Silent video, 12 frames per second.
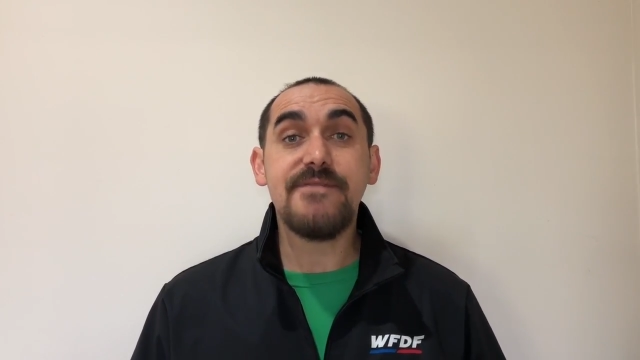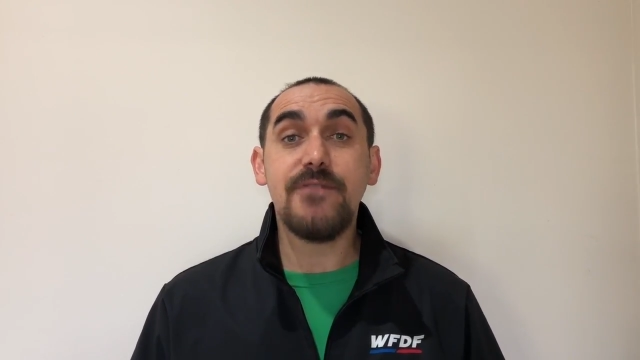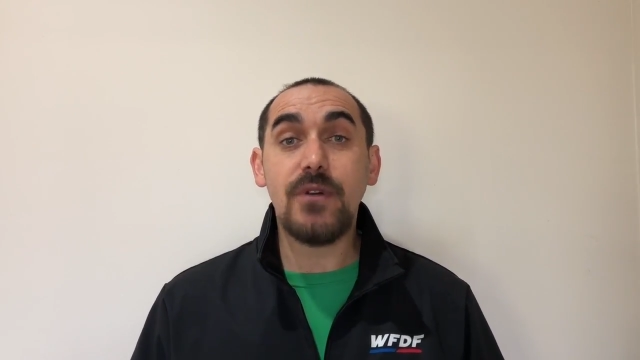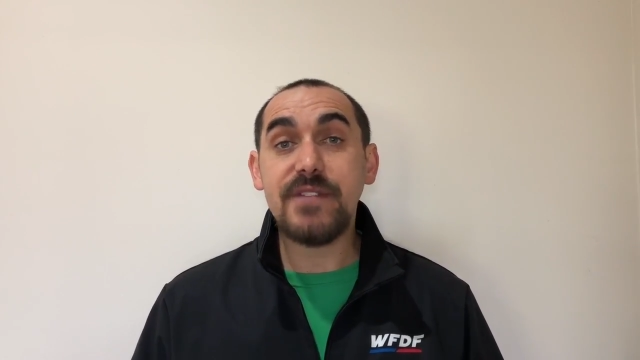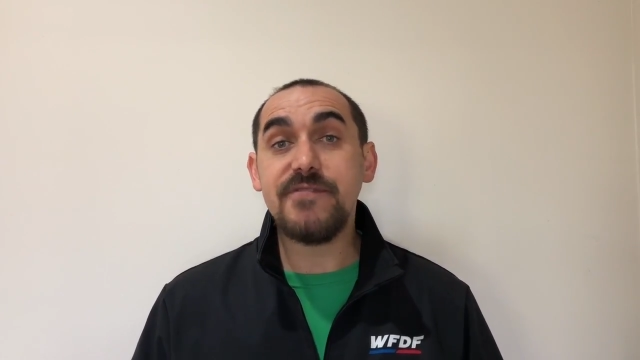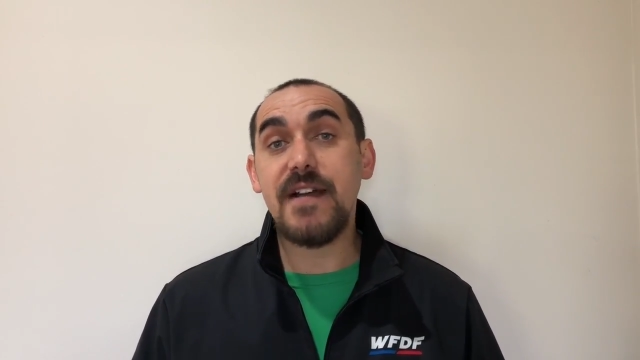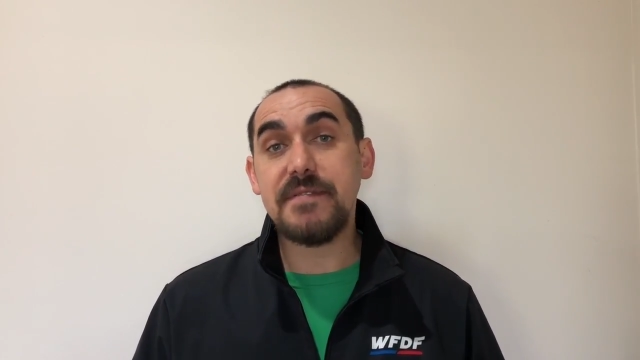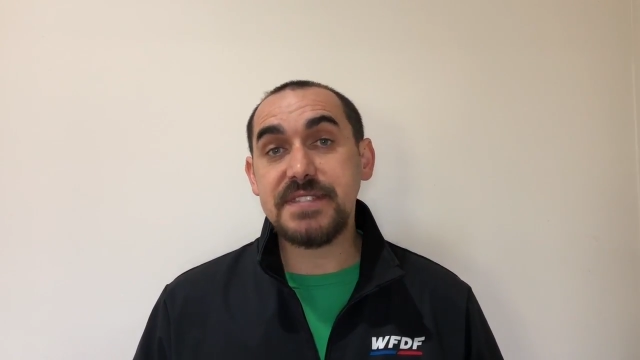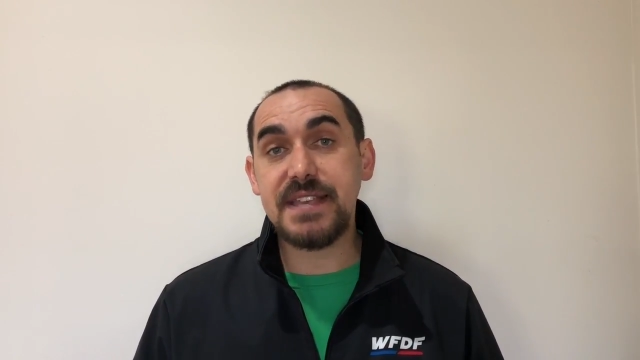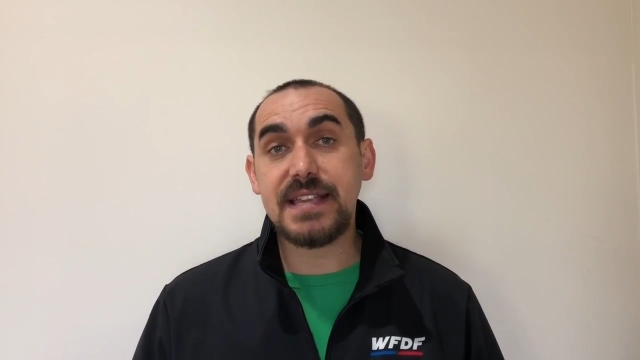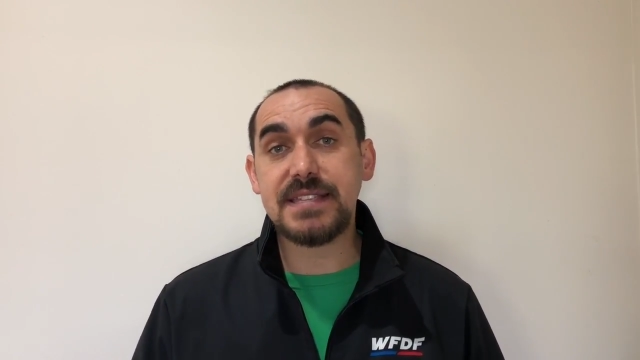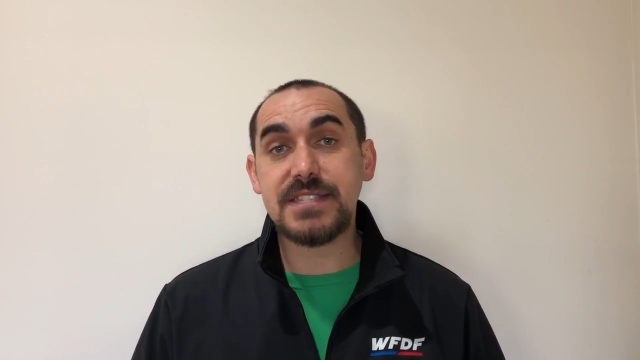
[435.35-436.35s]
45
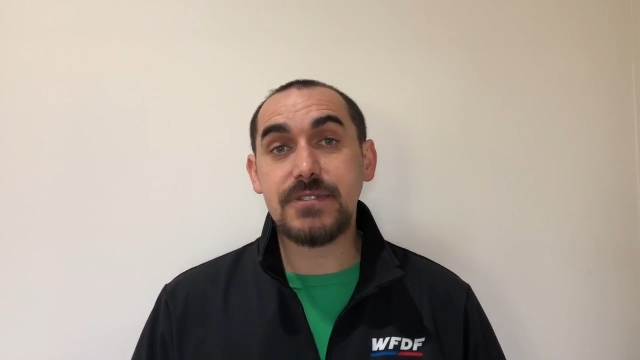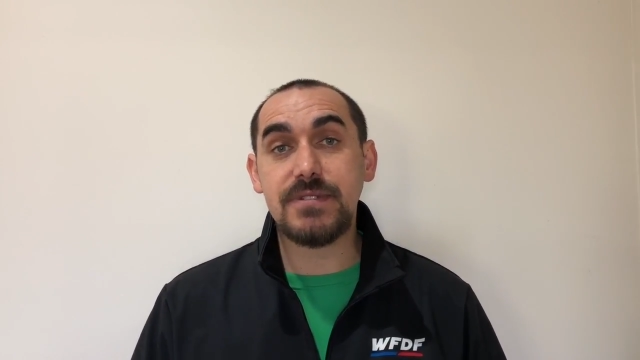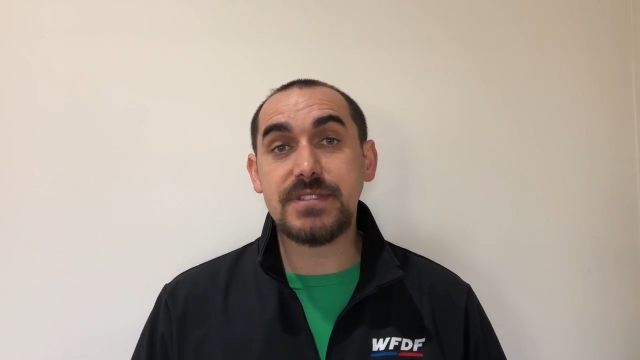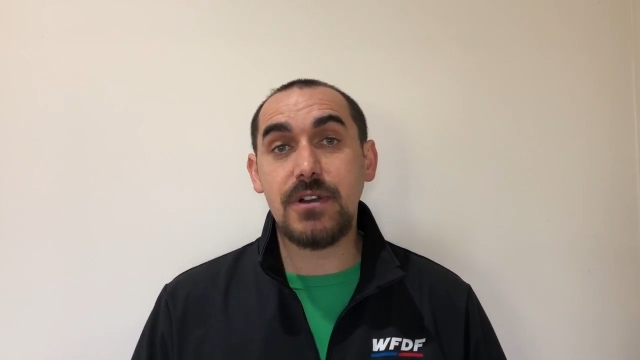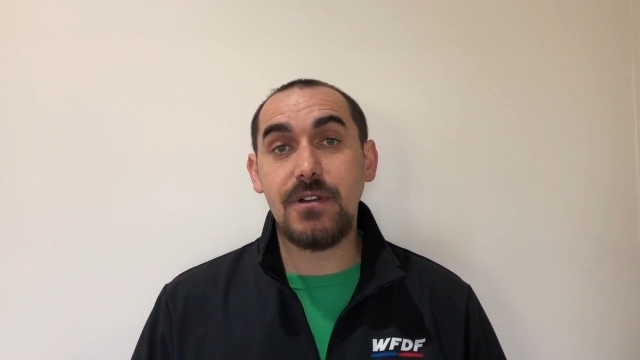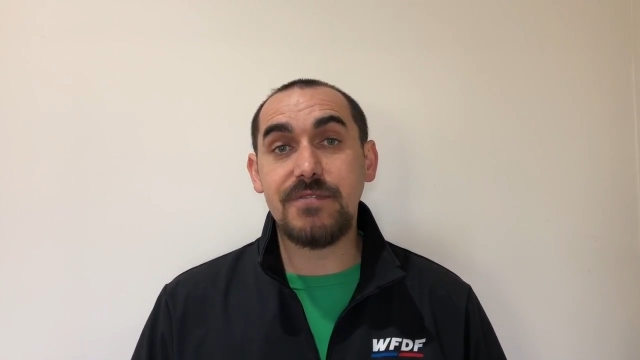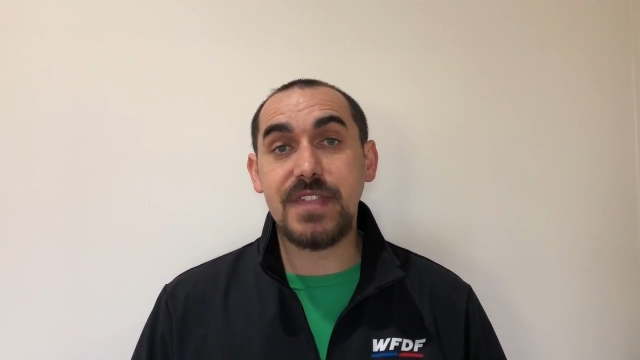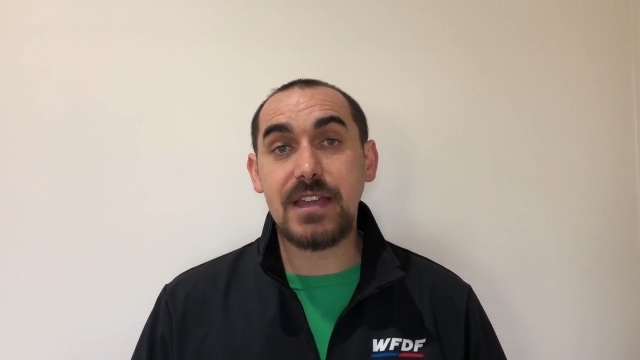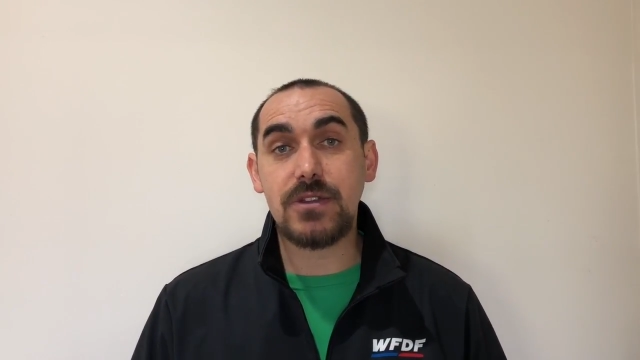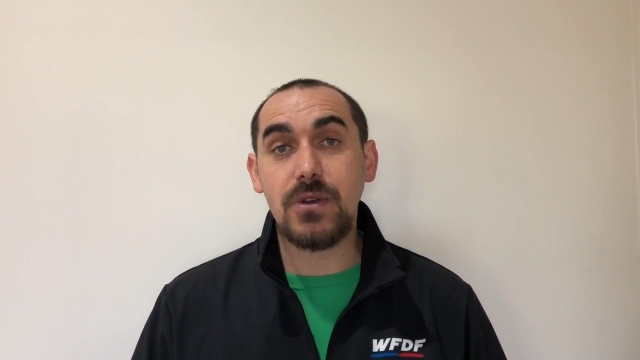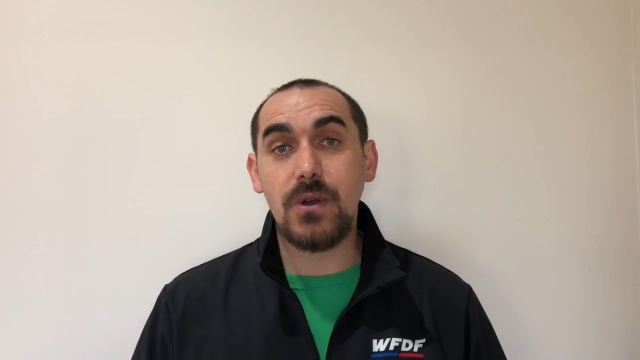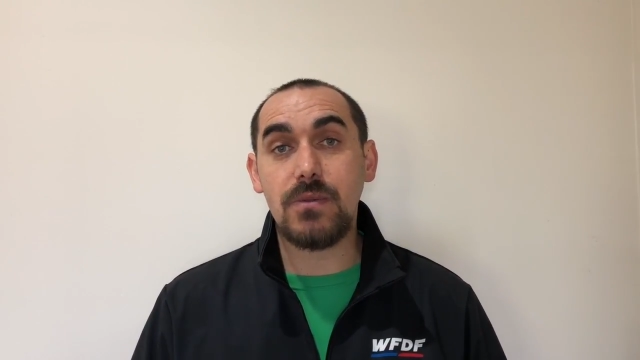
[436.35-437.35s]
seconds to resolve
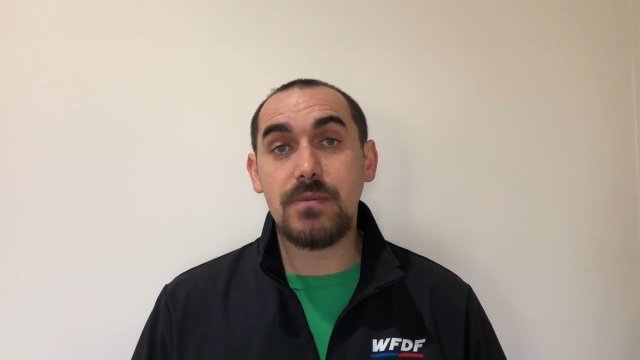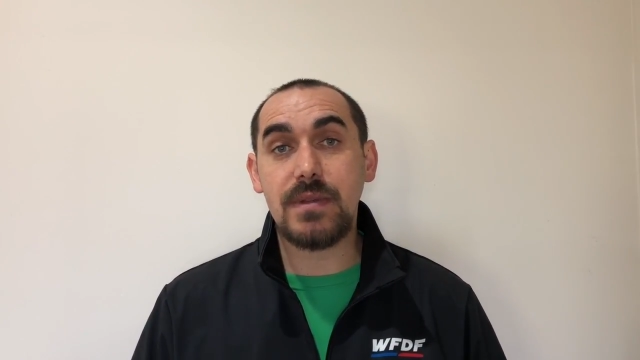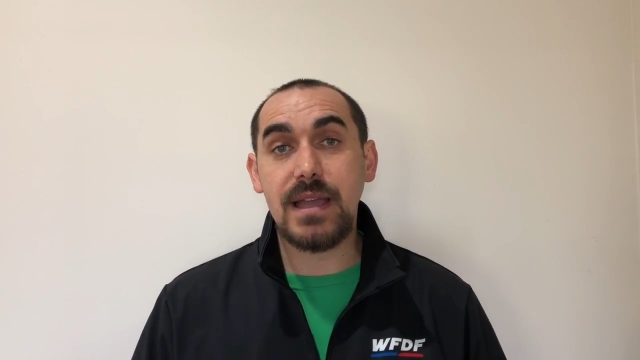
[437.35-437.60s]
that call.